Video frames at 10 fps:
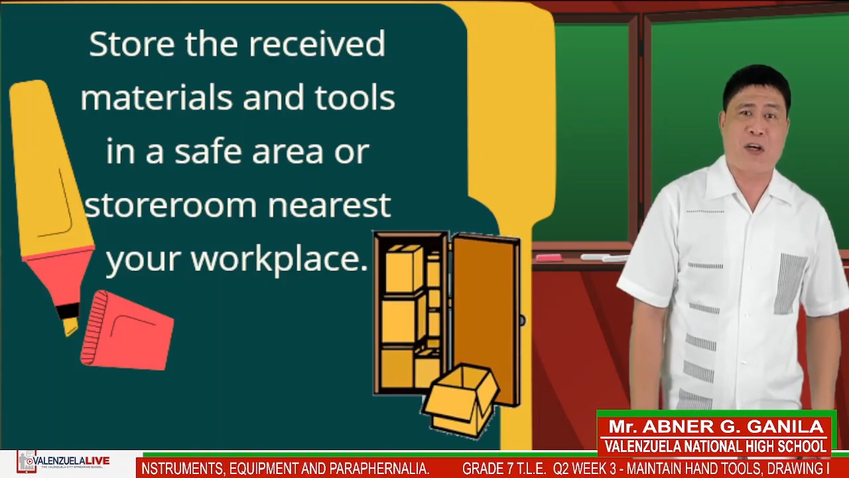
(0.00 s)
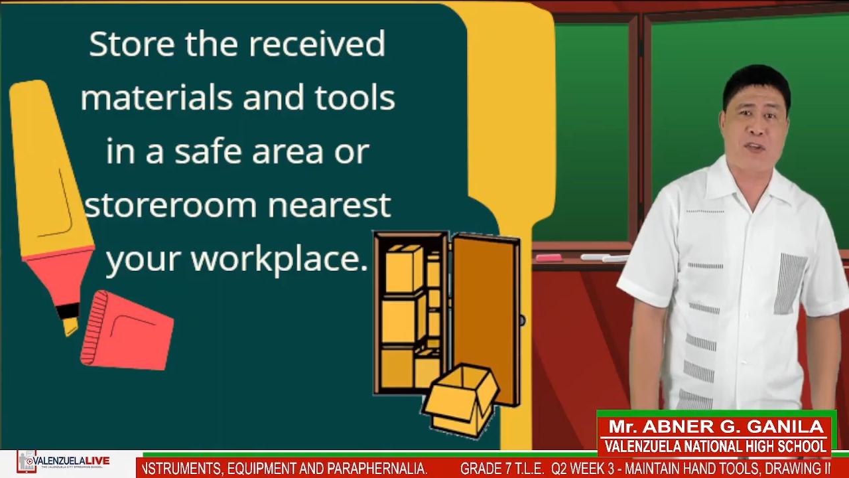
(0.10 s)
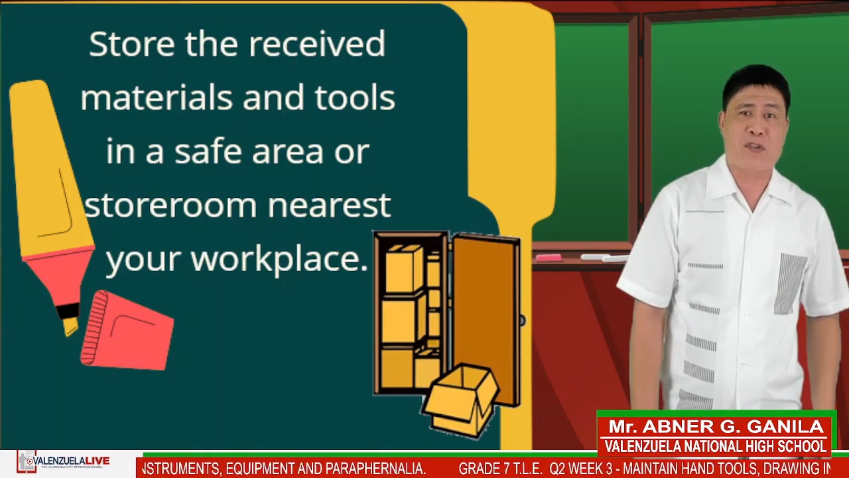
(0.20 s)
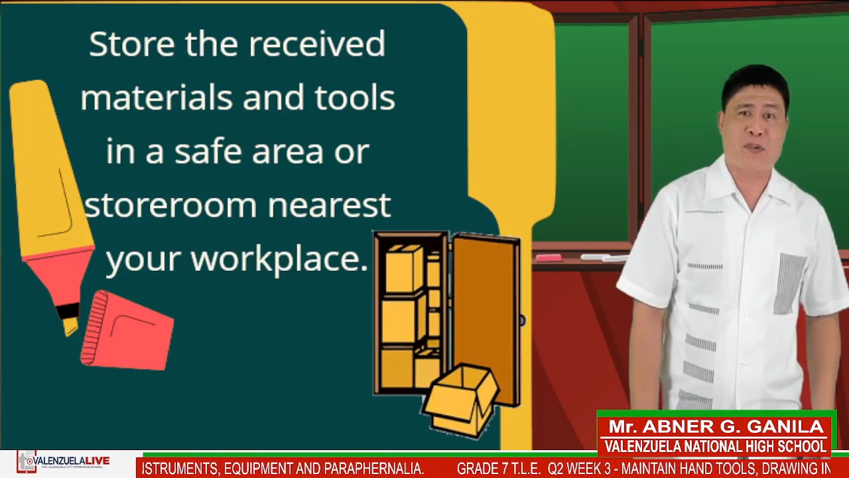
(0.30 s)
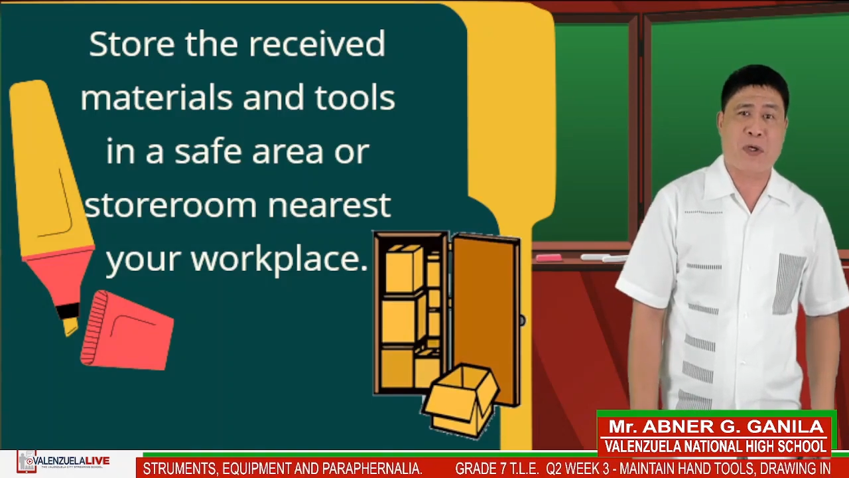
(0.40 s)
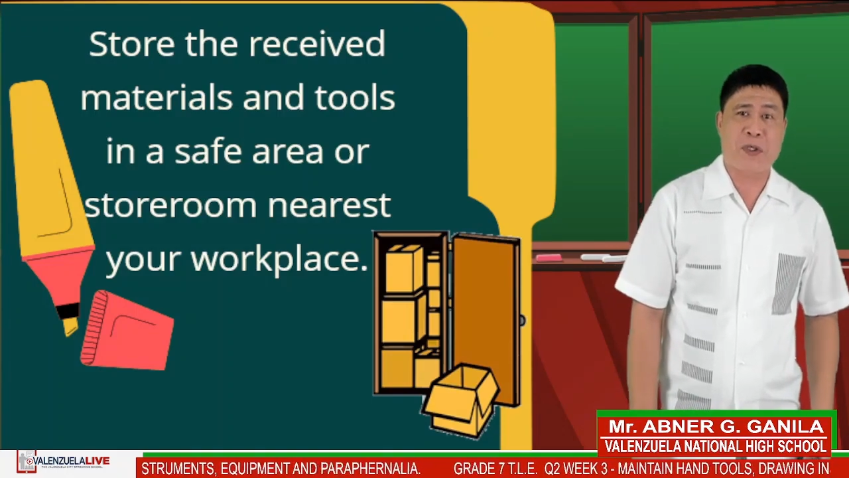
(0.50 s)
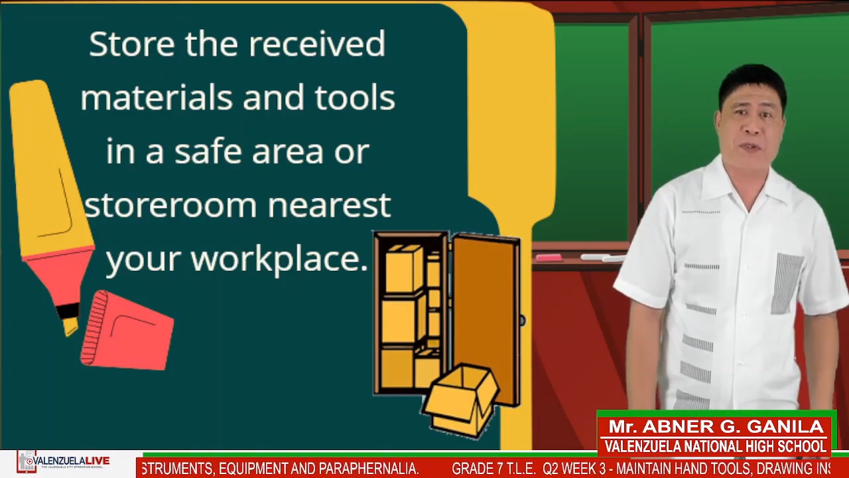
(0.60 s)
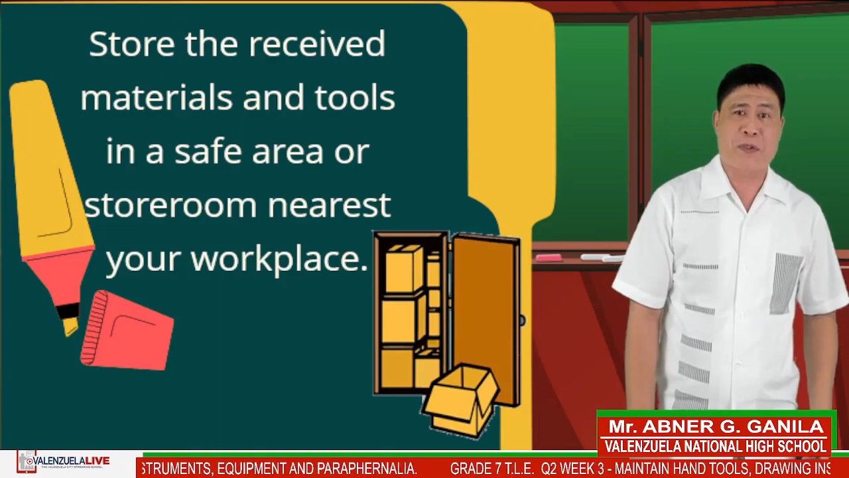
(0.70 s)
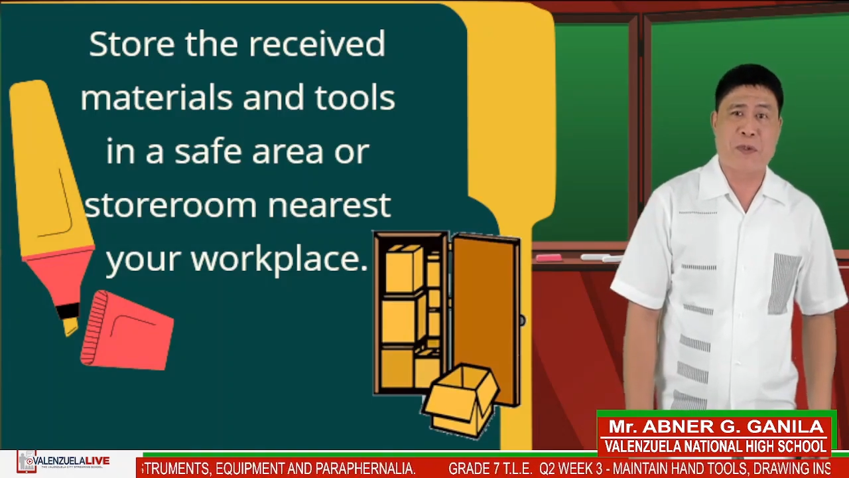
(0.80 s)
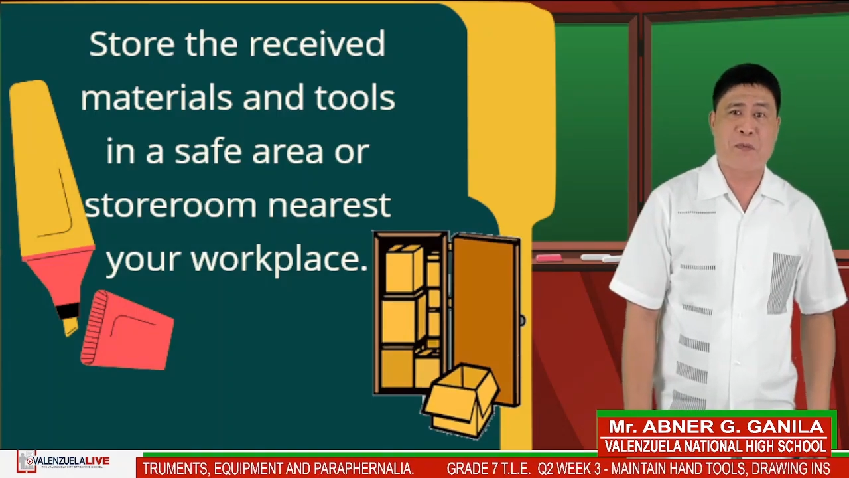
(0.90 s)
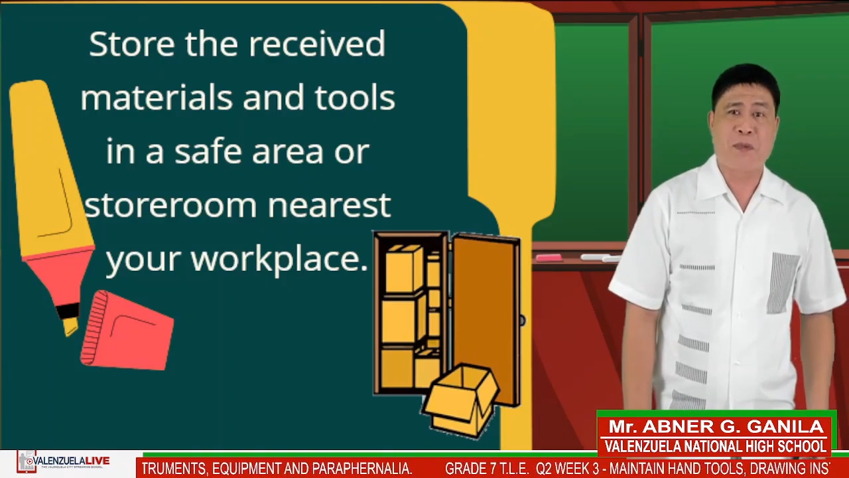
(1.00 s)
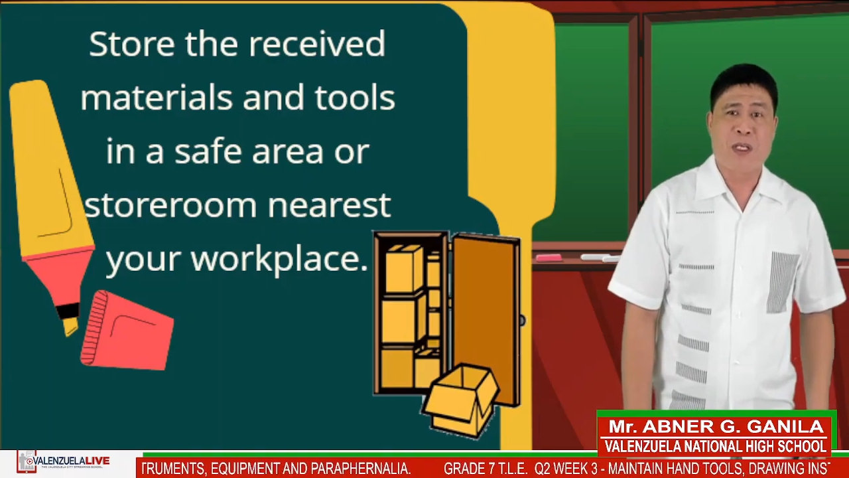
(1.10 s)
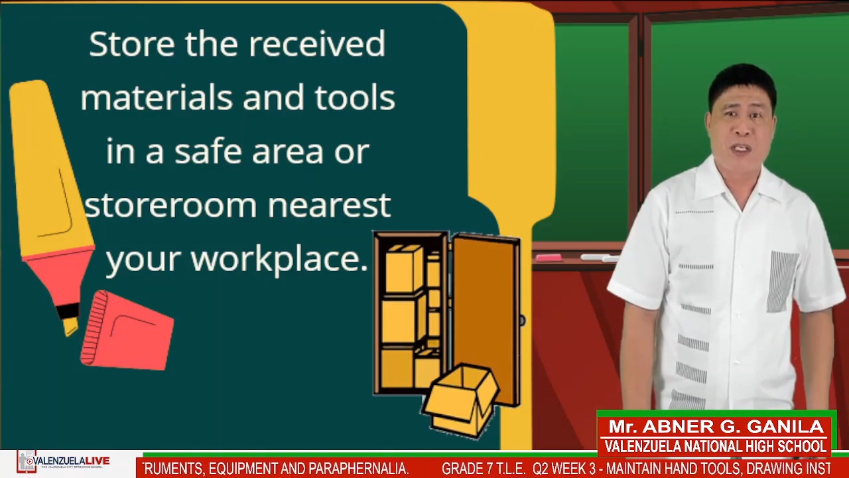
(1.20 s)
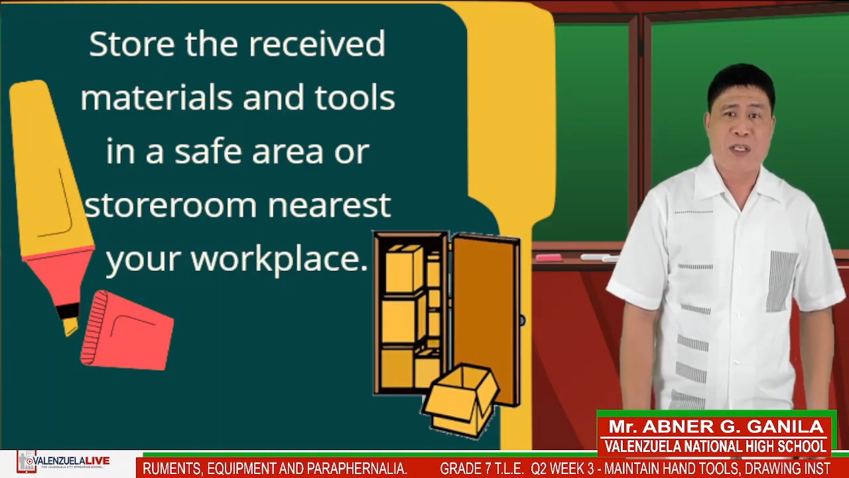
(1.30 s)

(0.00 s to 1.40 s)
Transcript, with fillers: or storeroom